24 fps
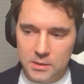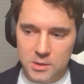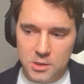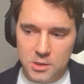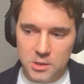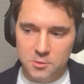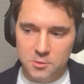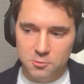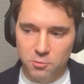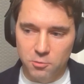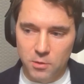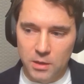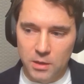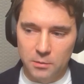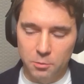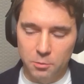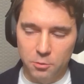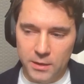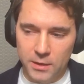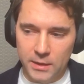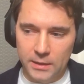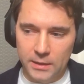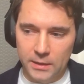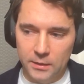she's really
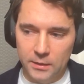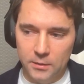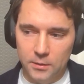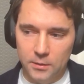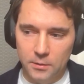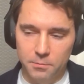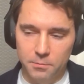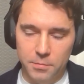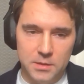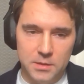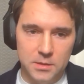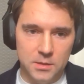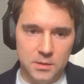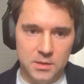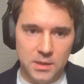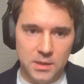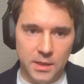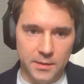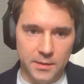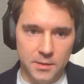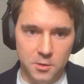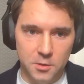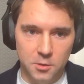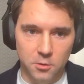bringing the business
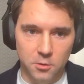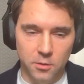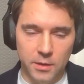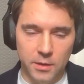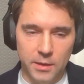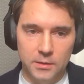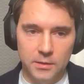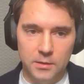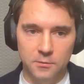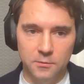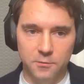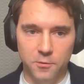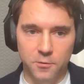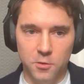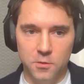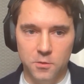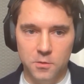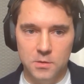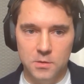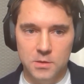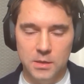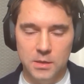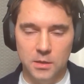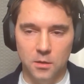side to it and
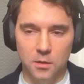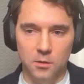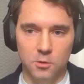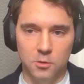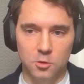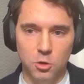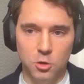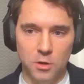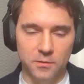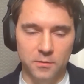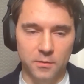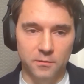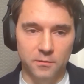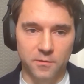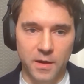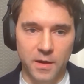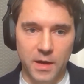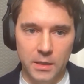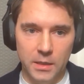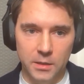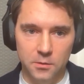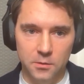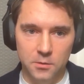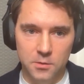focusing on driving
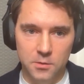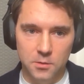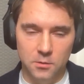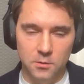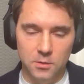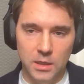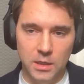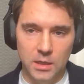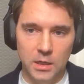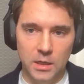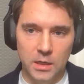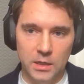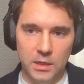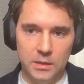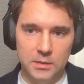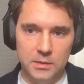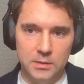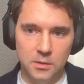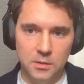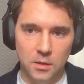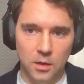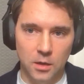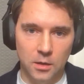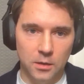value. So data is
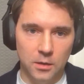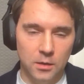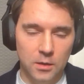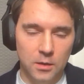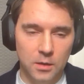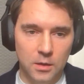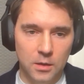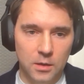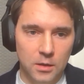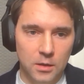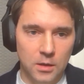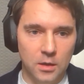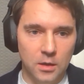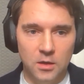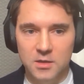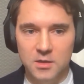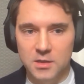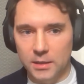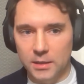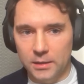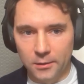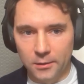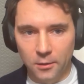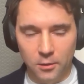not a
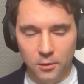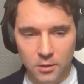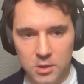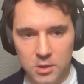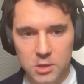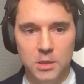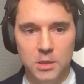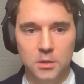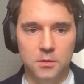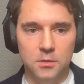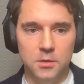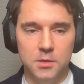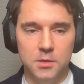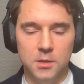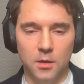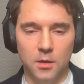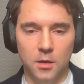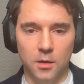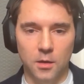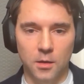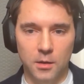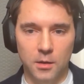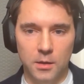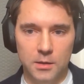technology
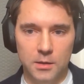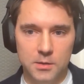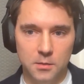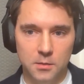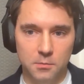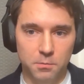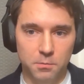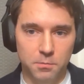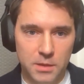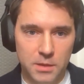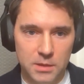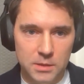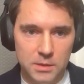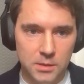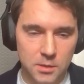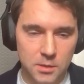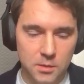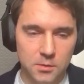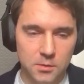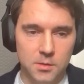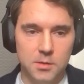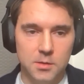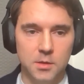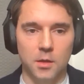concern, it's a business
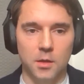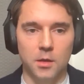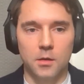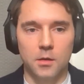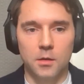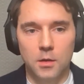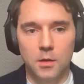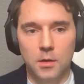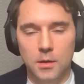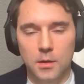concern.